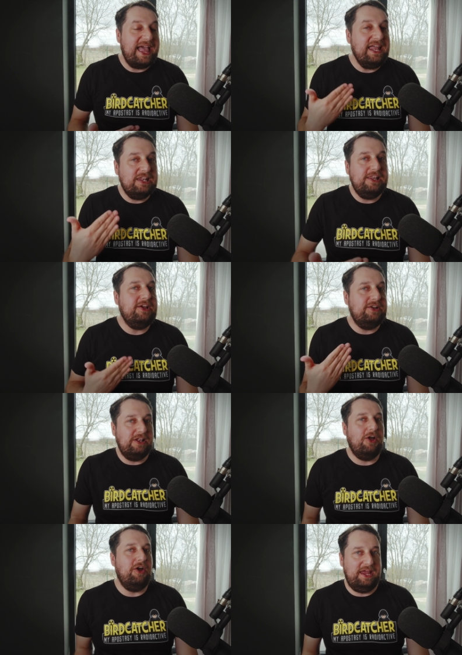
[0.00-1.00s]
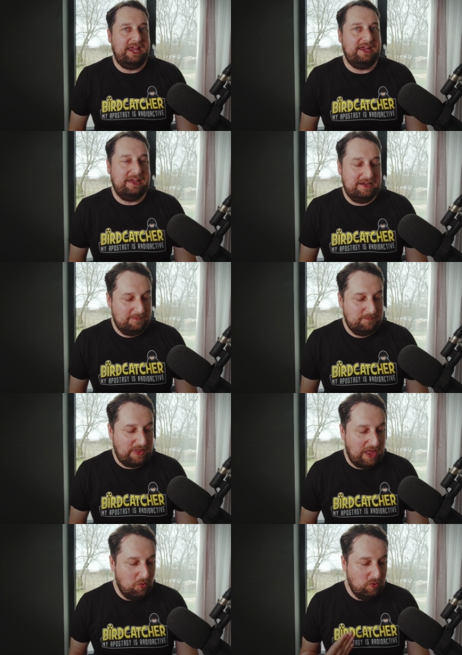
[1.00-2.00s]
we can learn a lot here,
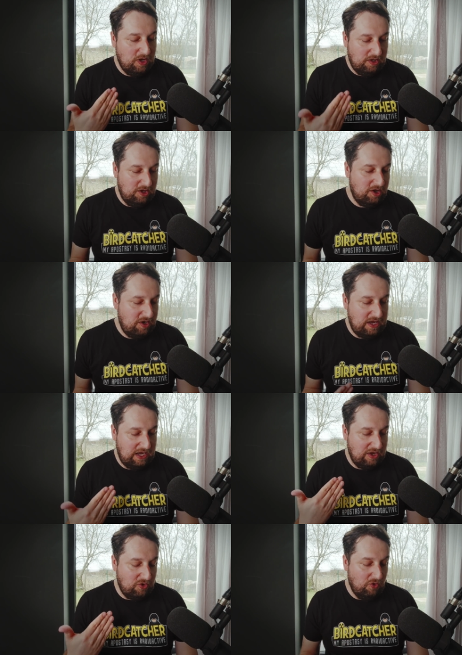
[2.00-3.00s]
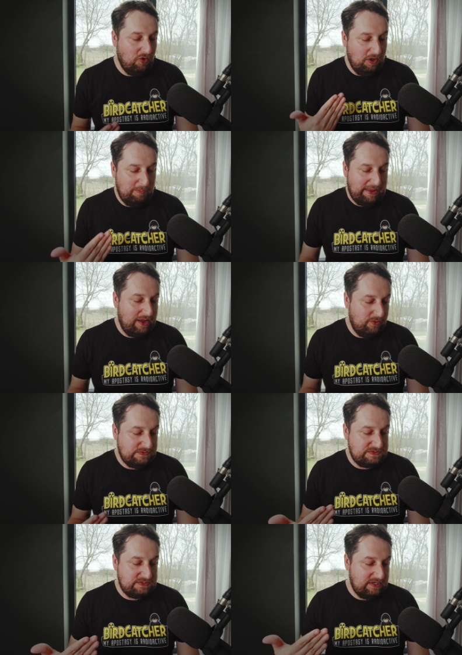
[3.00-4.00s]
and we're learning all
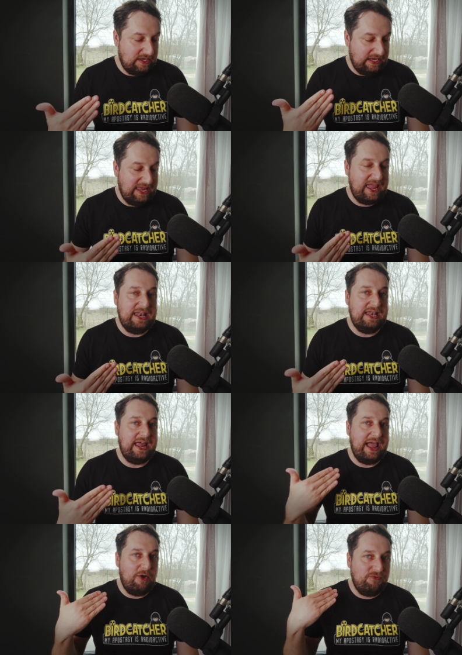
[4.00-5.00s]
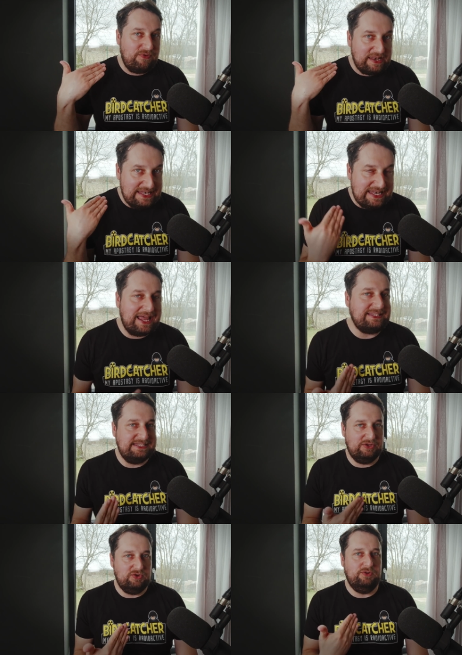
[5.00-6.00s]
about, again, how
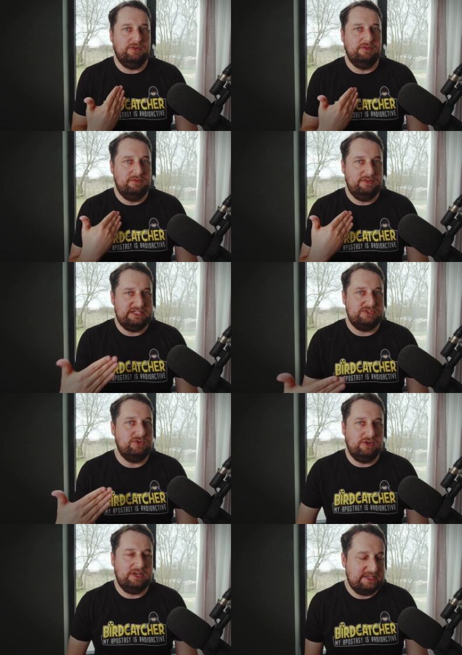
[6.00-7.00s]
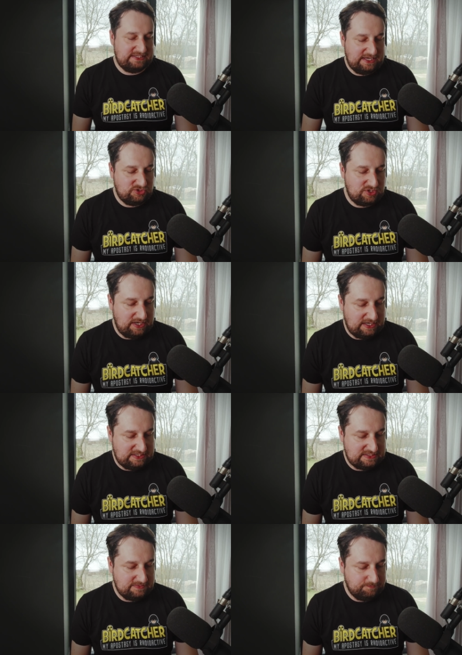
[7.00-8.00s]
fanatical this organization
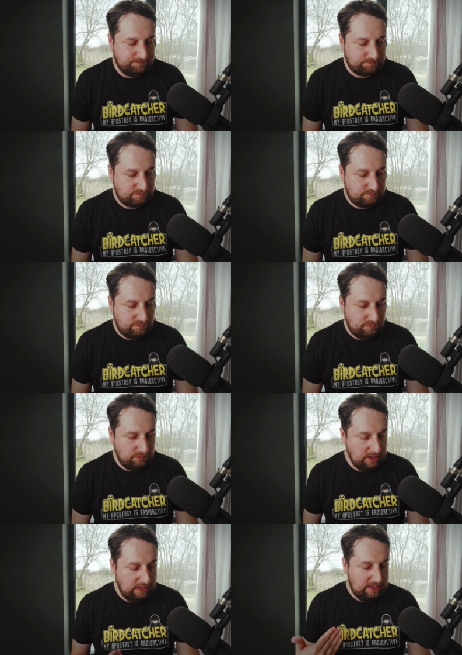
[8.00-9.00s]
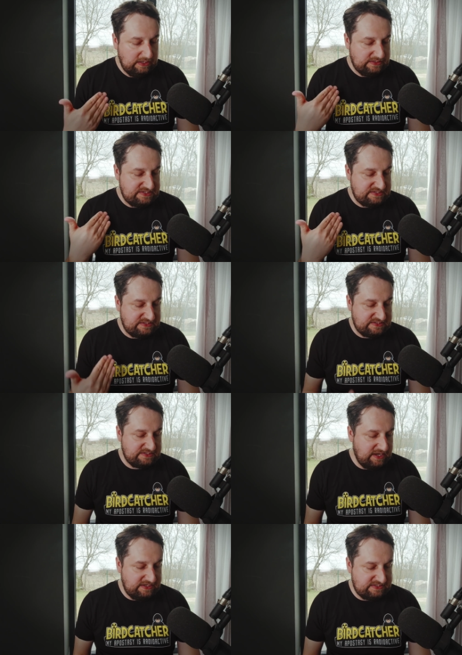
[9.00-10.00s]
is. Sister
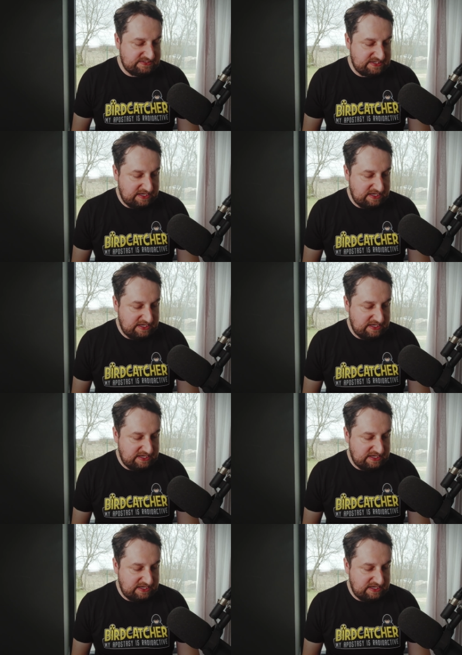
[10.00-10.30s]
Snyder